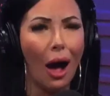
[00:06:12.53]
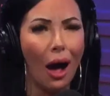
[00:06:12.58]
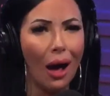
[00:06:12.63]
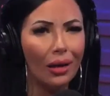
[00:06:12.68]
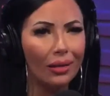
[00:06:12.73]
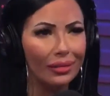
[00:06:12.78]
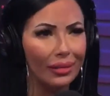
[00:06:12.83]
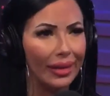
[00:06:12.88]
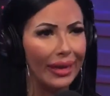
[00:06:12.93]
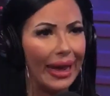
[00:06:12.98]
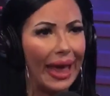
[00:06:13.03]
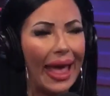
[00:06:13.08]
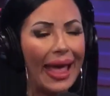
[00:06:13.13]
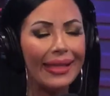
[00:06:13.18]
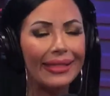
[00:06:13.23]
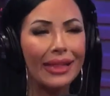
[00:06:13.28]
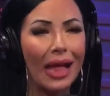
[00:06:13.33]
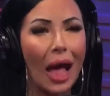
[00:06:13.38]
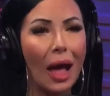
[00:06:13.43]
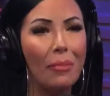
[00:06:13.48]
ugly
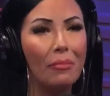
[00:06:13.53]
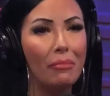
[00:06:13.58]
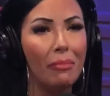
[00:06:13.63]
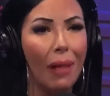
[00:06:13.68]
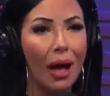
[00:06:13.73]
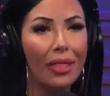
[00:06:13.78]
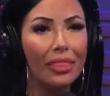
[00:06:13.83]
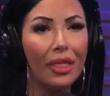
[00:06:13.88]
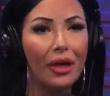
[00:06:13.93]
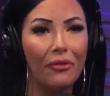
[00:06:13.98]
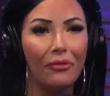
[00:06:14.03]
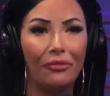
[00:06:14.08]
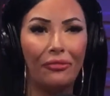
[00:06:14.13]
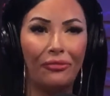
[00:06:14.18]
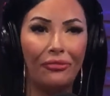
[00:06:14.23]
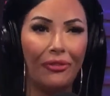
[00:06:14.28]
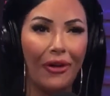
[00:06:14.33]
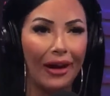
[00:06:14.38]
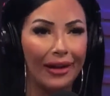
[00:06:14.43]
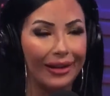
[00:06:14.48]
as a
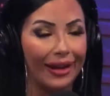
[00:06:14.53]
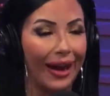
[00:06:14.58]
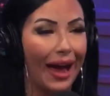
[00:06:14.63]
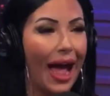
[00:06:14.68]
motherfucker.